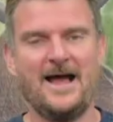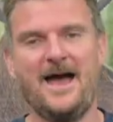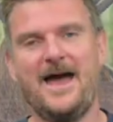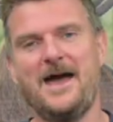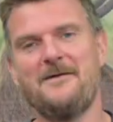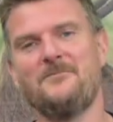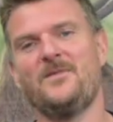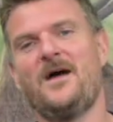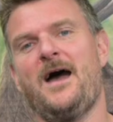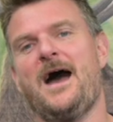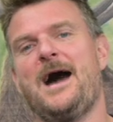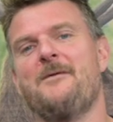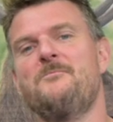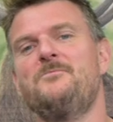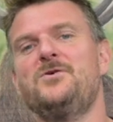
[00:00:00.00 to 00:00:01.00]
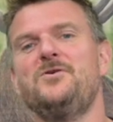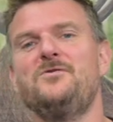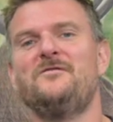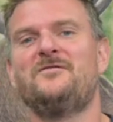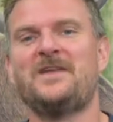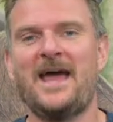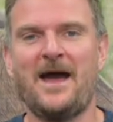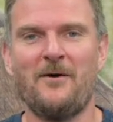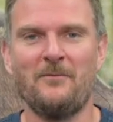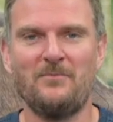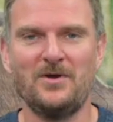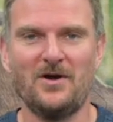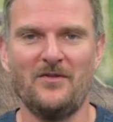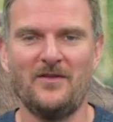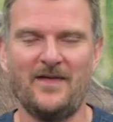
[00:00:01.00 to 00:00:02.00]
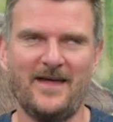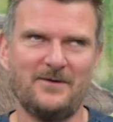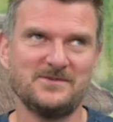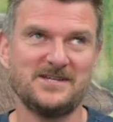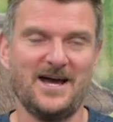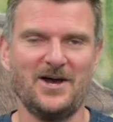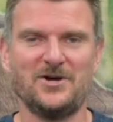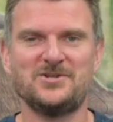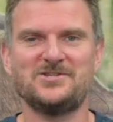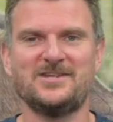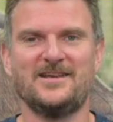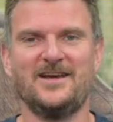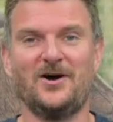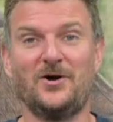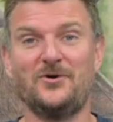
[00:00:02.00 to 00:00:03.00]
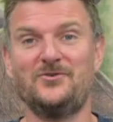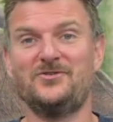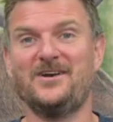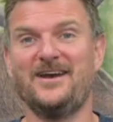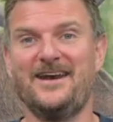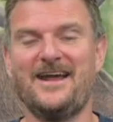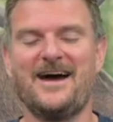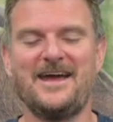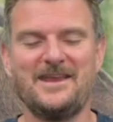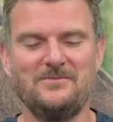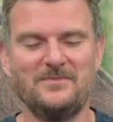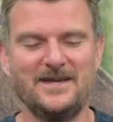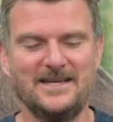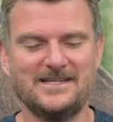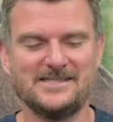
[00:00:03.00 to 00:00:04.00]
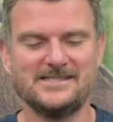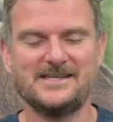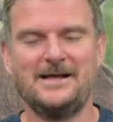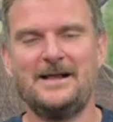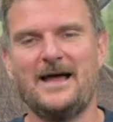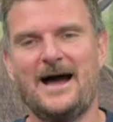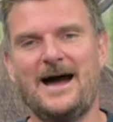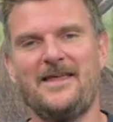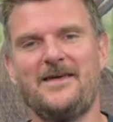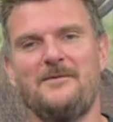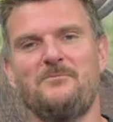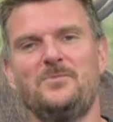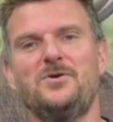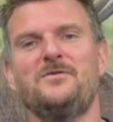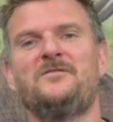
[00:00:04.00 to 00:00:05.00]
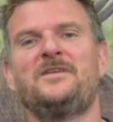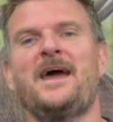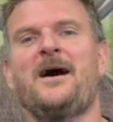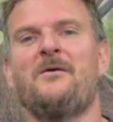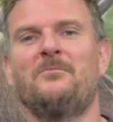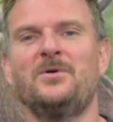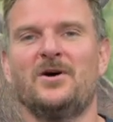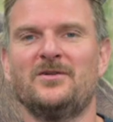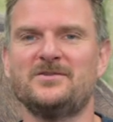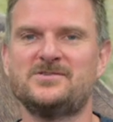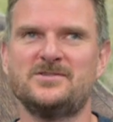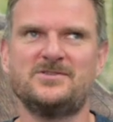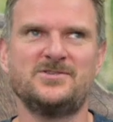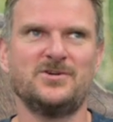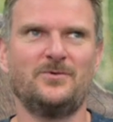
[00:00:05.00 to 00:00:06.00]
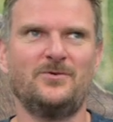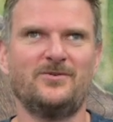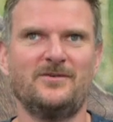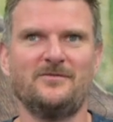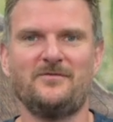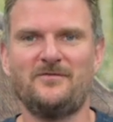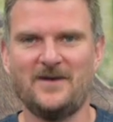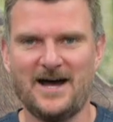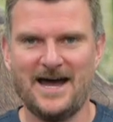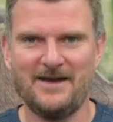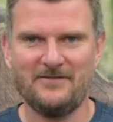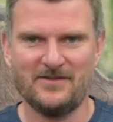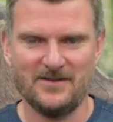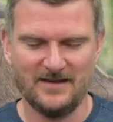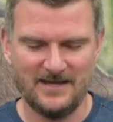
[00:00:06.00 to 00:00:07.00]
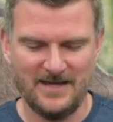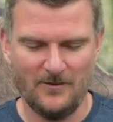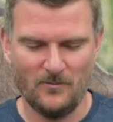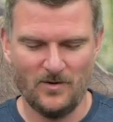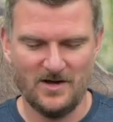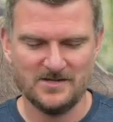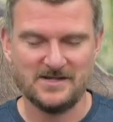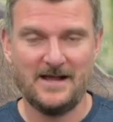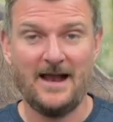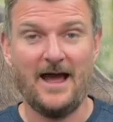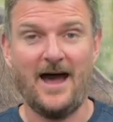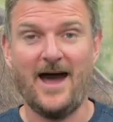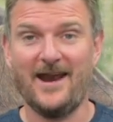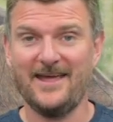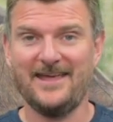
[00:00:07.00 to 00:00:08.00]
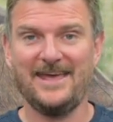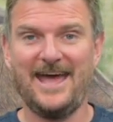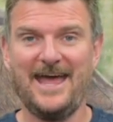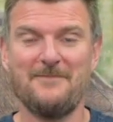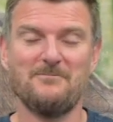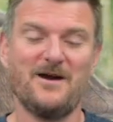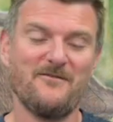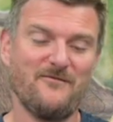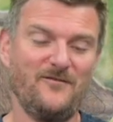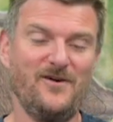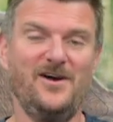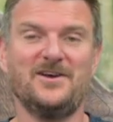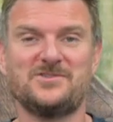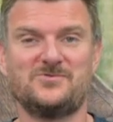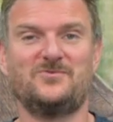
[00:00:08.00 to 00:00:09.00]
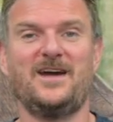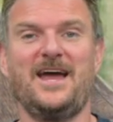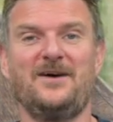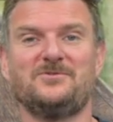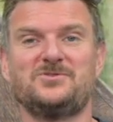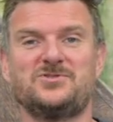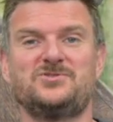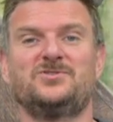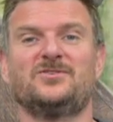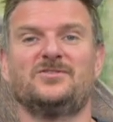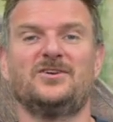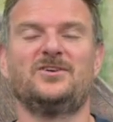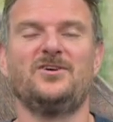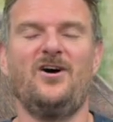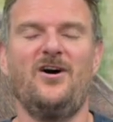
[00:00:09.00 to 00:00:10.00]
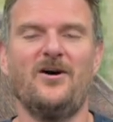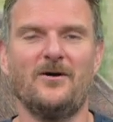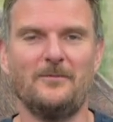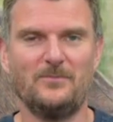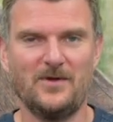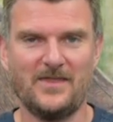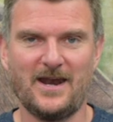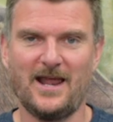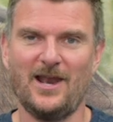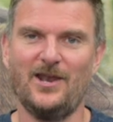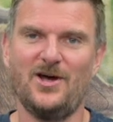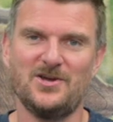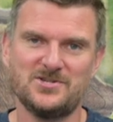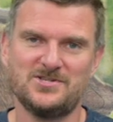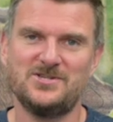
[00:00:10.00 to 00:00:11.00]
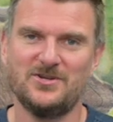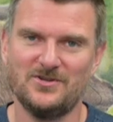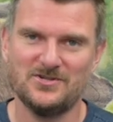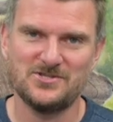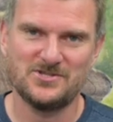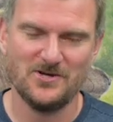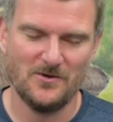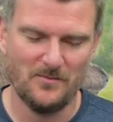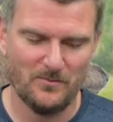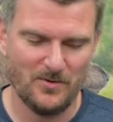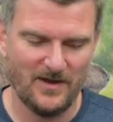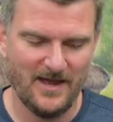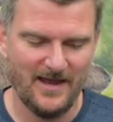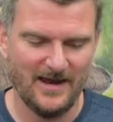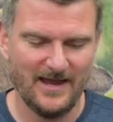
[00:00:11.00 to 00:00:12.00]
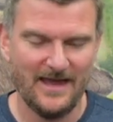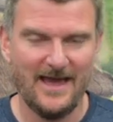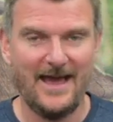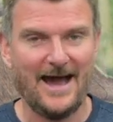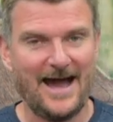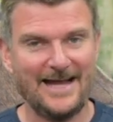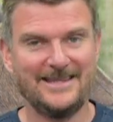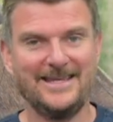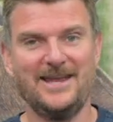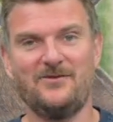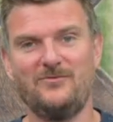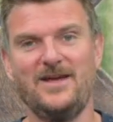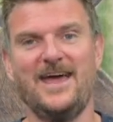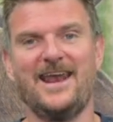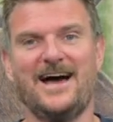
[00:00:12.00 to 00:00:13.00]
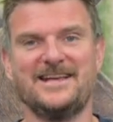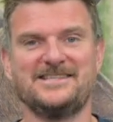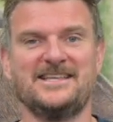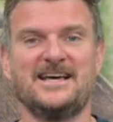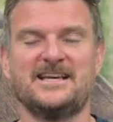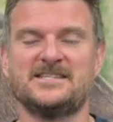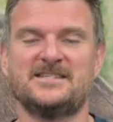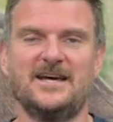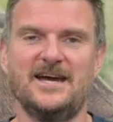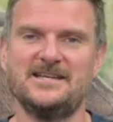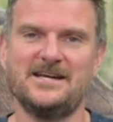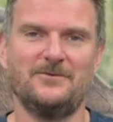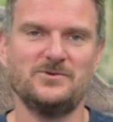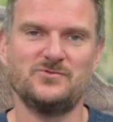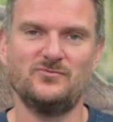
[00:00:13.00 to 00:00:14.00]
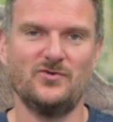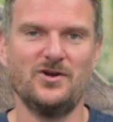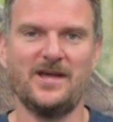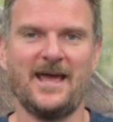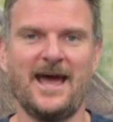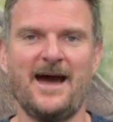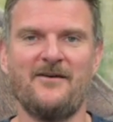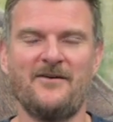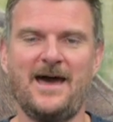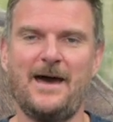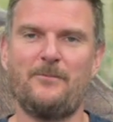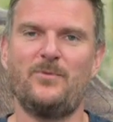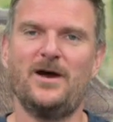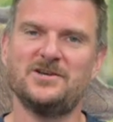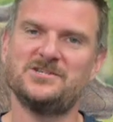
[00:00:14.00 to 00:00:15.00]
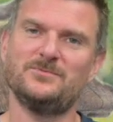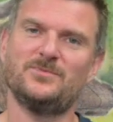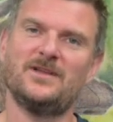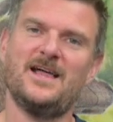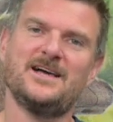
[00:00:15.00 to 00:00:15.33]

Um, I moved out beyond that. That was actually 109 meters. I then moved out beyond to 205, I think it was. And again, my first round struck the gong, but then I lost the others completely. I did realize at that stage I was running out of air pressure, but